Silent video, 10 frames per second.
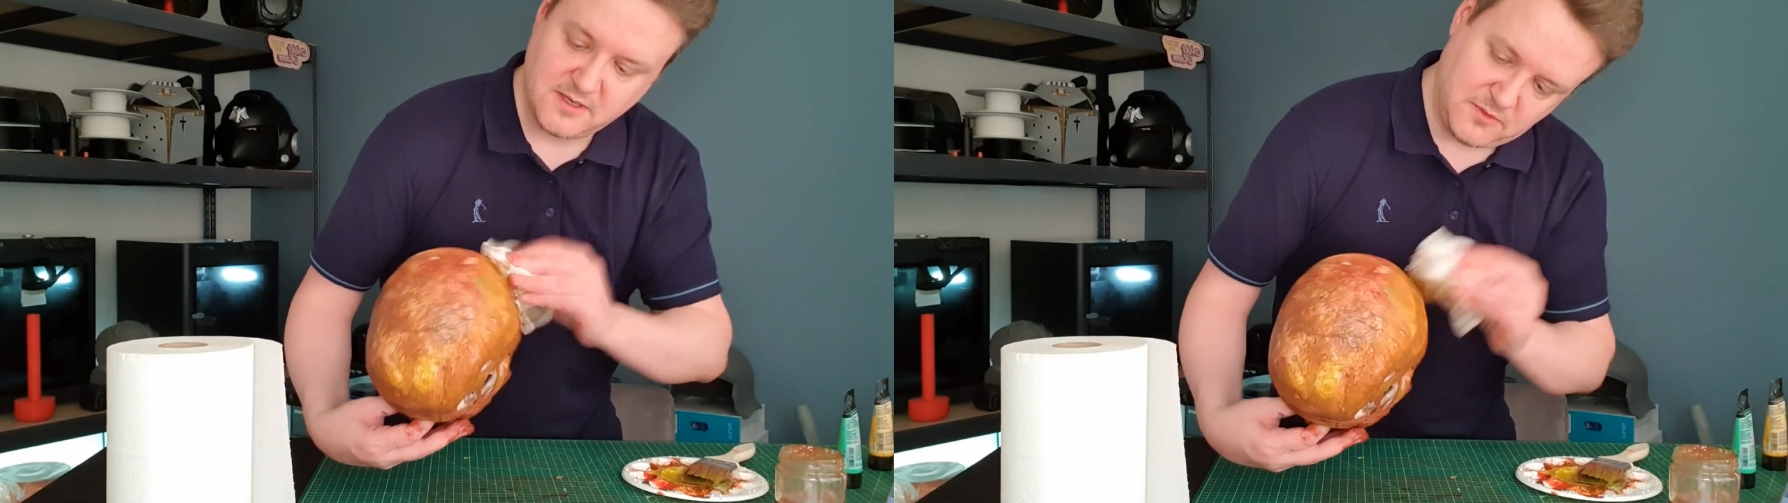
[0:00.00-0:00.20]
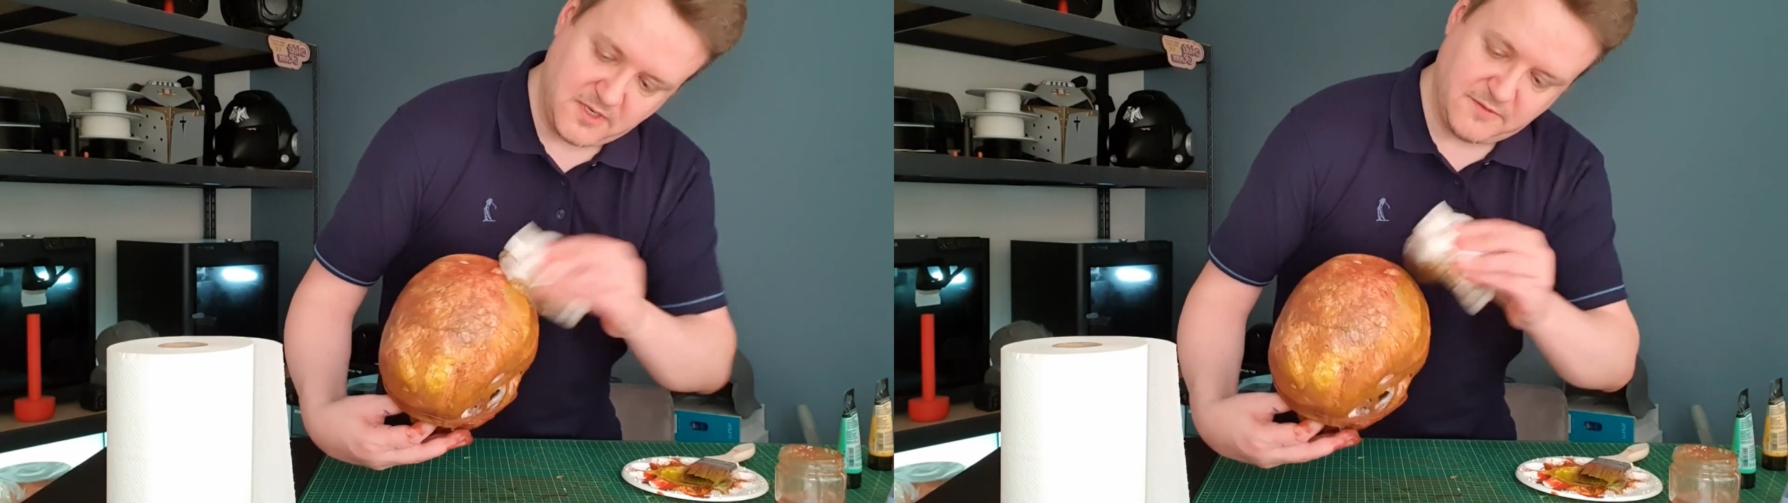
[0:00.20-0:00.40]

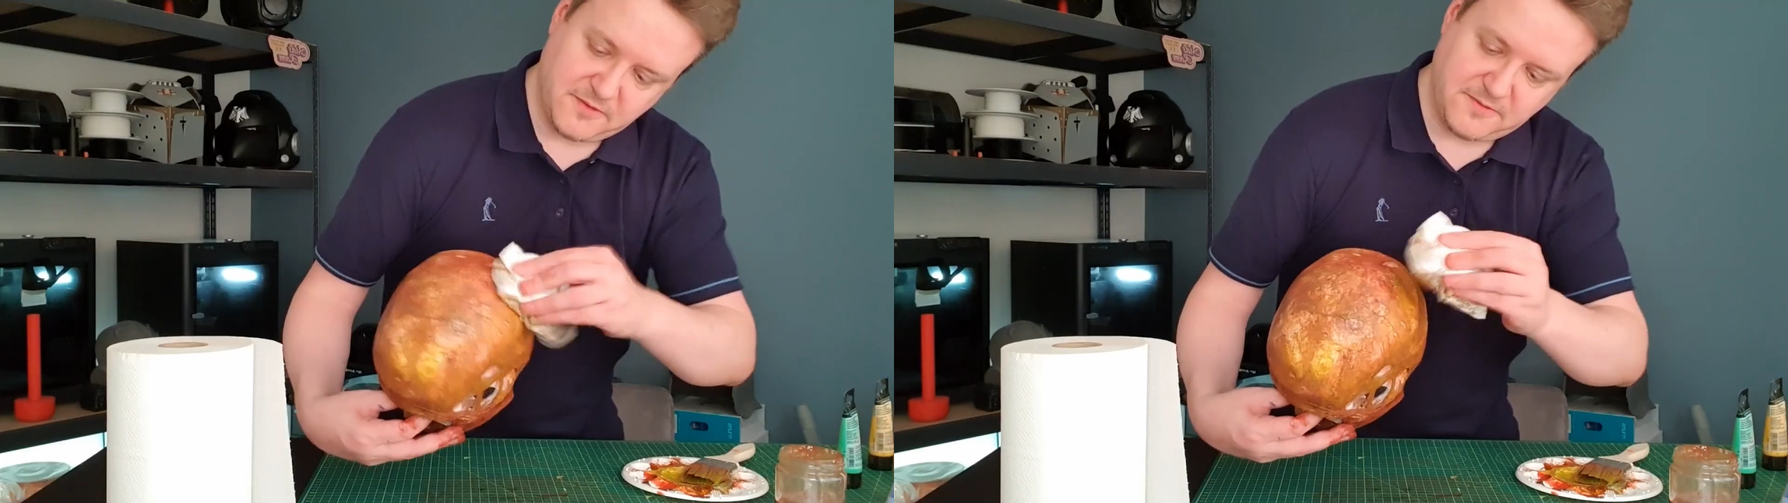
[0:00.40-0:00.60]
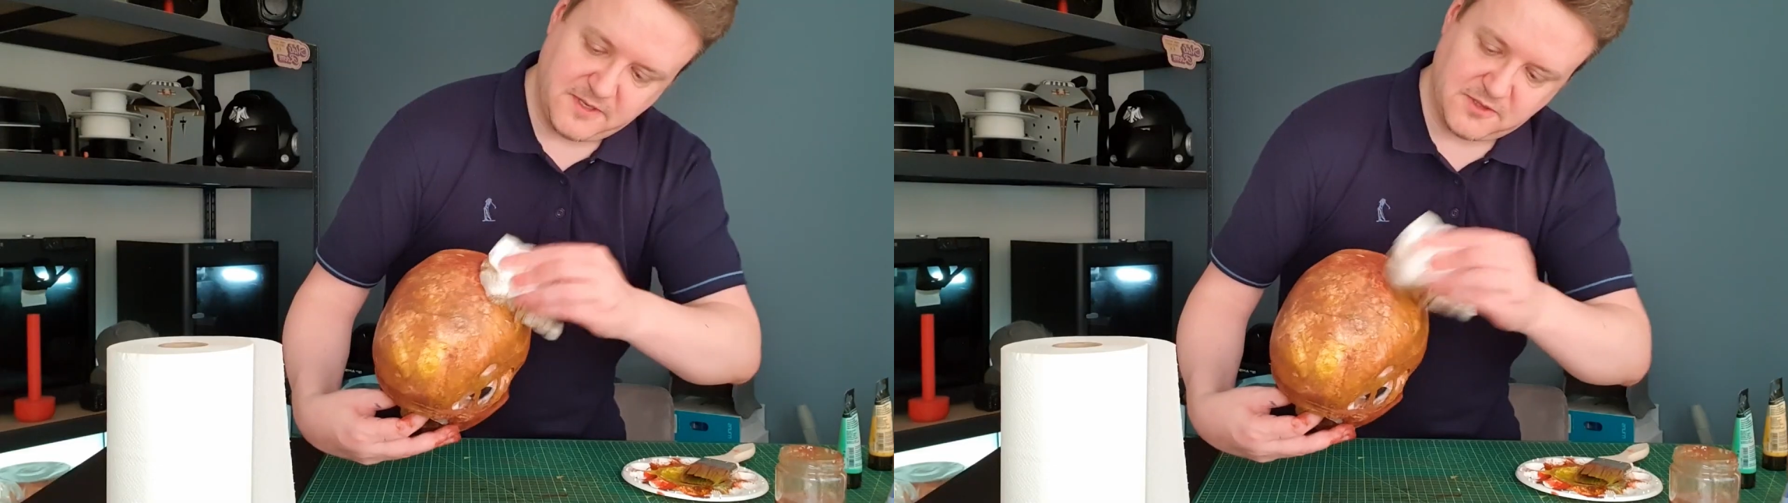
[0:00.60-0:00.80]
whatever
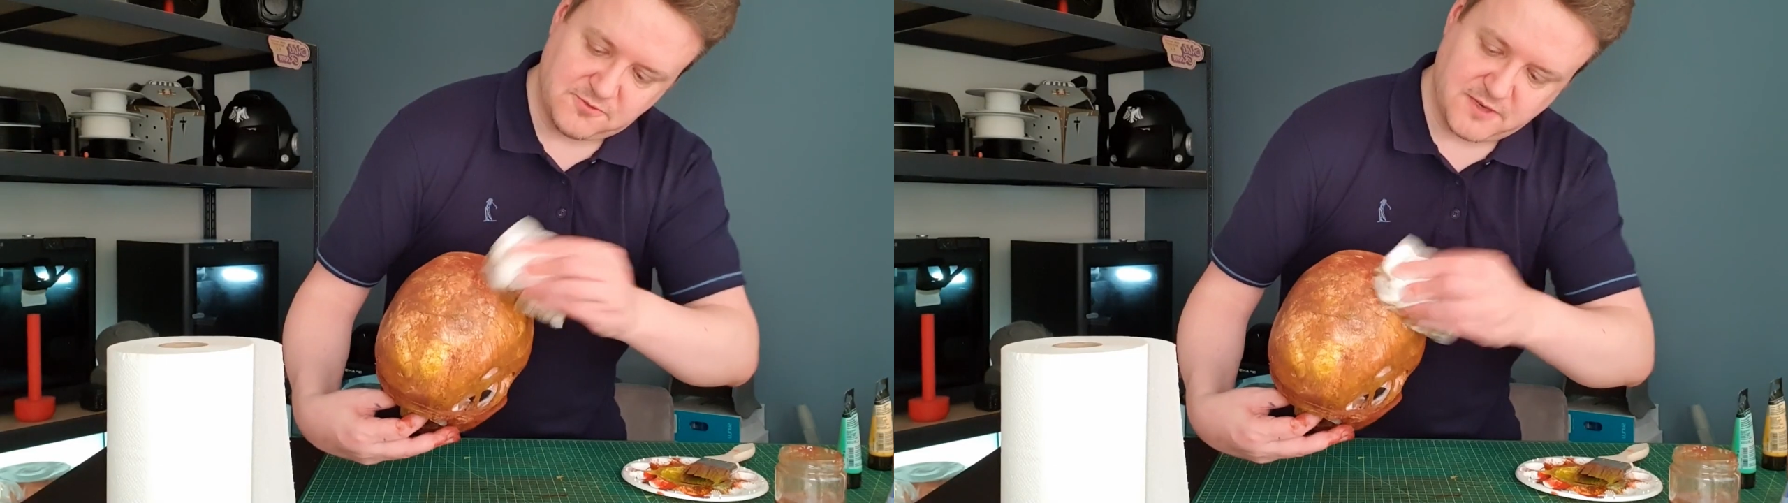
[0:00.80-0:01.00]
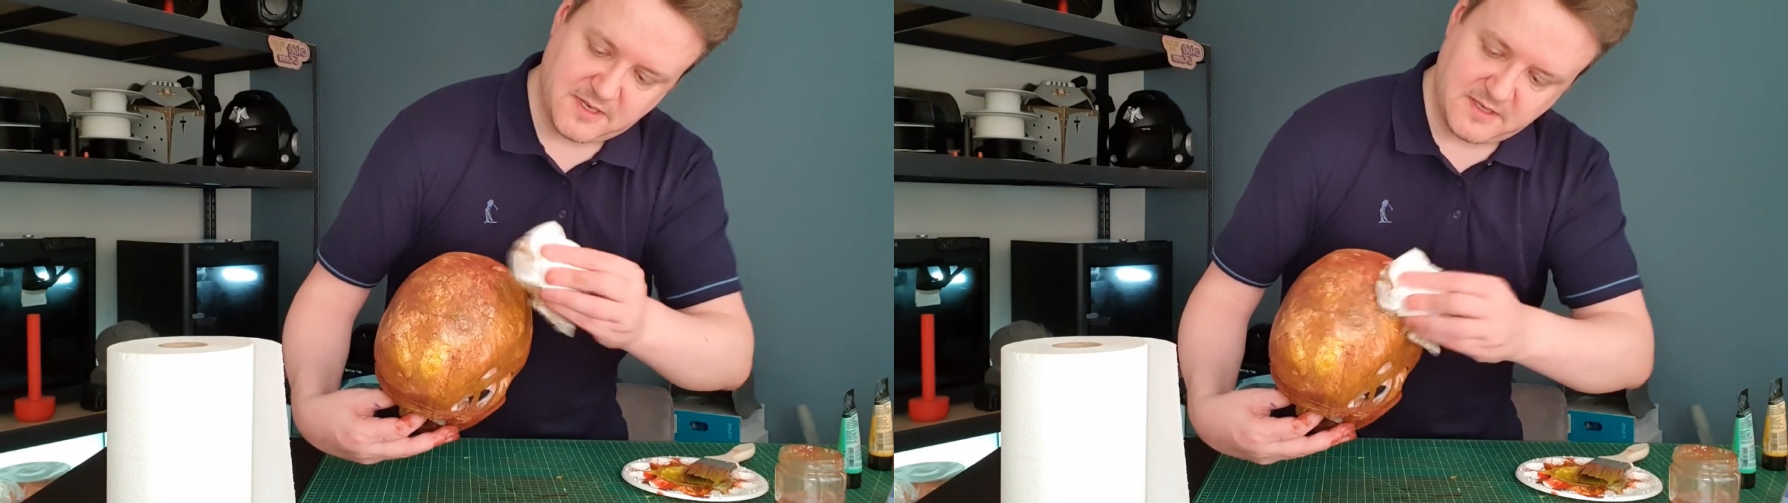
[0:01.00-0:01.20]
feels
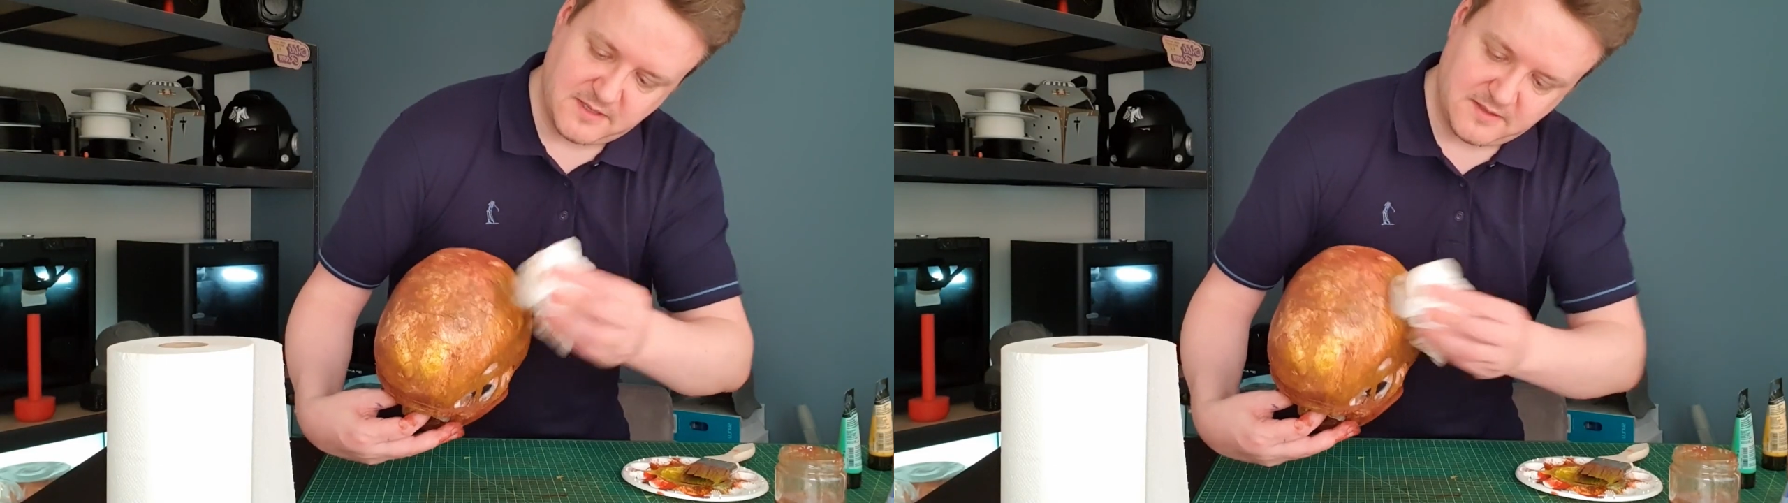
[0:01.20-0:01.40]
right